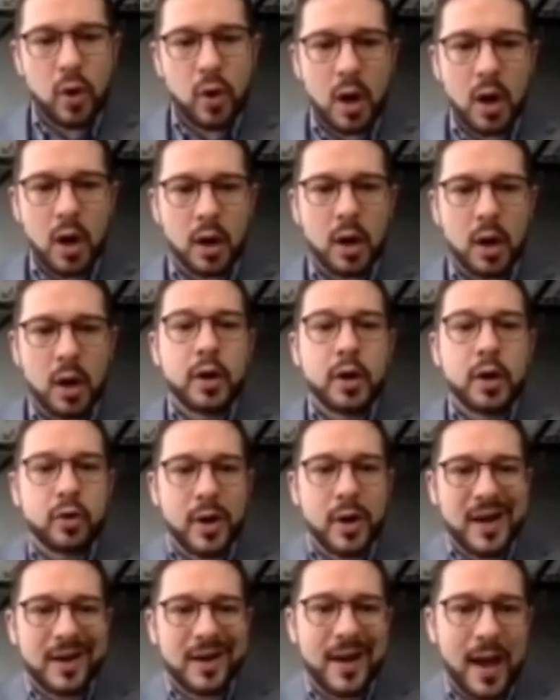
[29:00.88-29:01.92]
are,
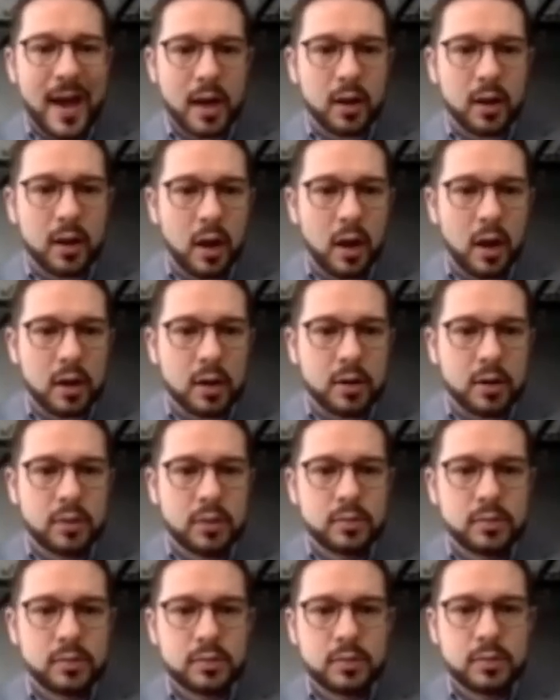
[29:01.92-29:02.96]
create a catalog
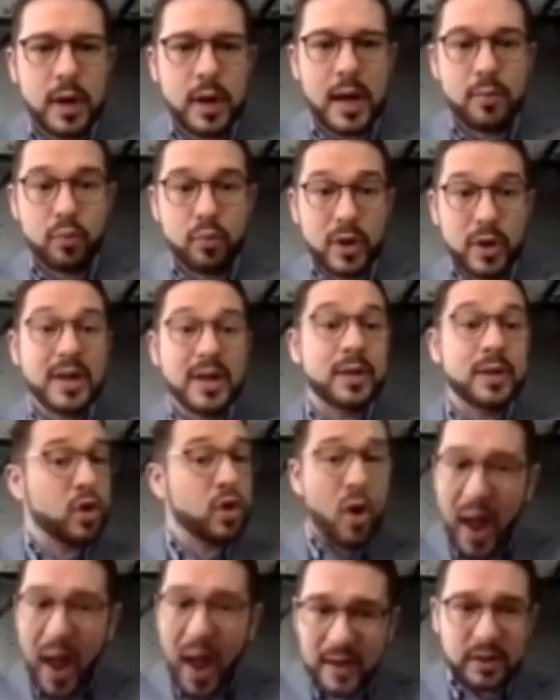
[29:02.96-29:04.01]
and bring it
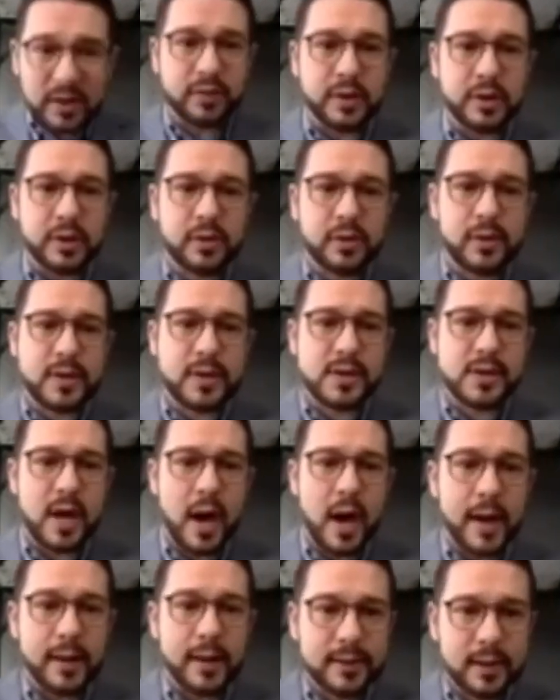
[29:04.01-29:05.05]
proactively to this
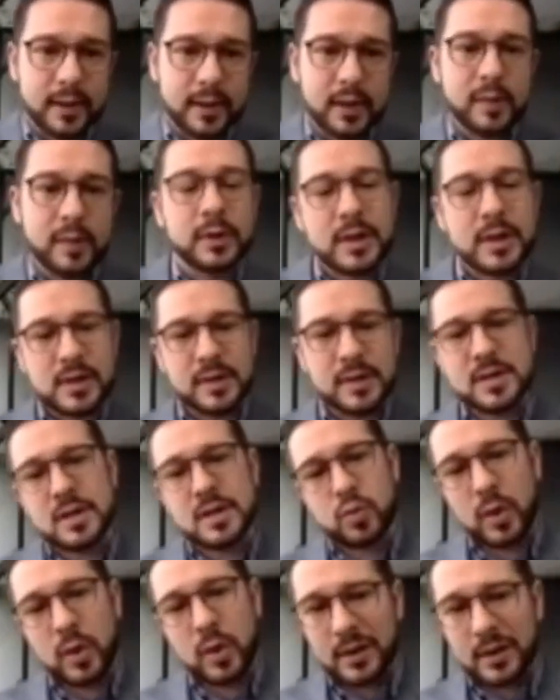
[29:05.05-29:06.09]
guy and tell him, listen, this
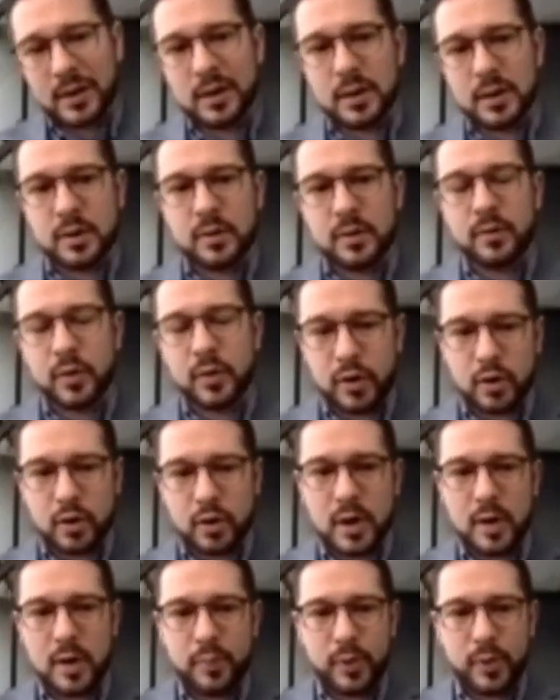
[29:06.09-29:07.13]
is what I did for your
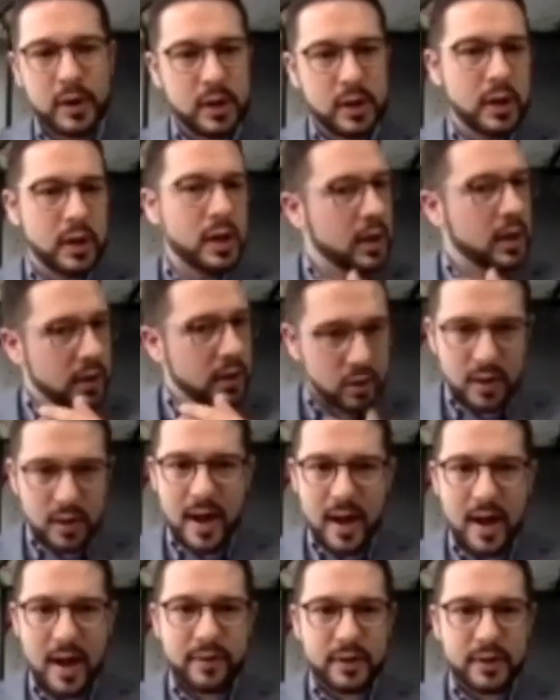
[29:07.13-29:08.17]
company. You can
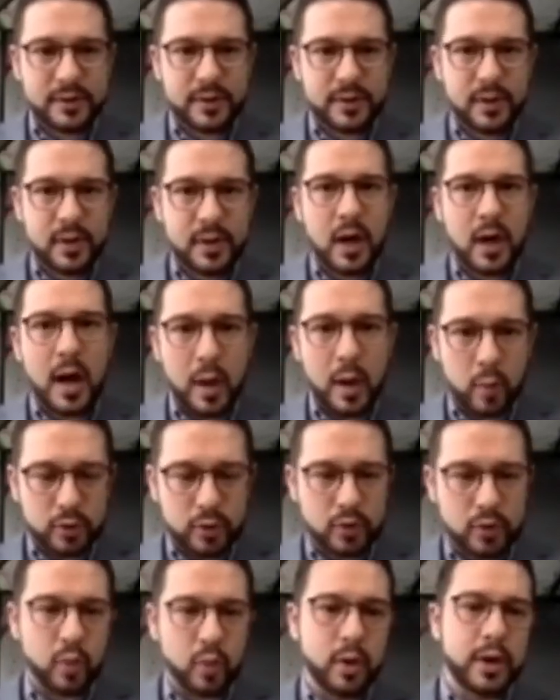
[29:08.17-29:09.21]
have it. I want
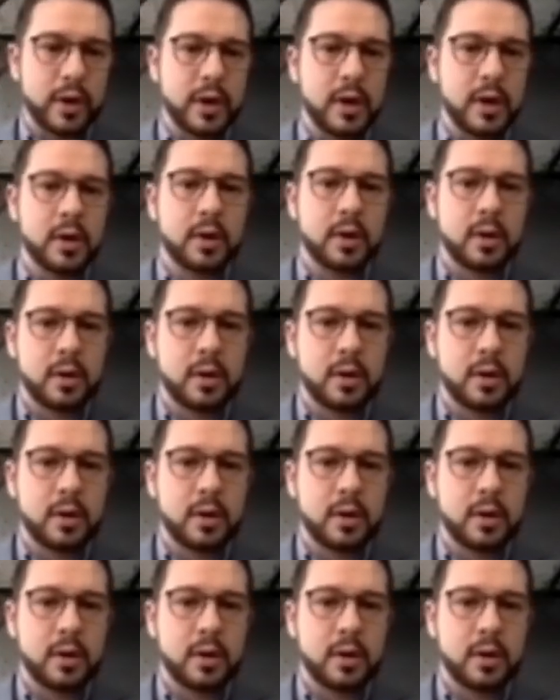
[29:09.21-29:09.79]
to work here.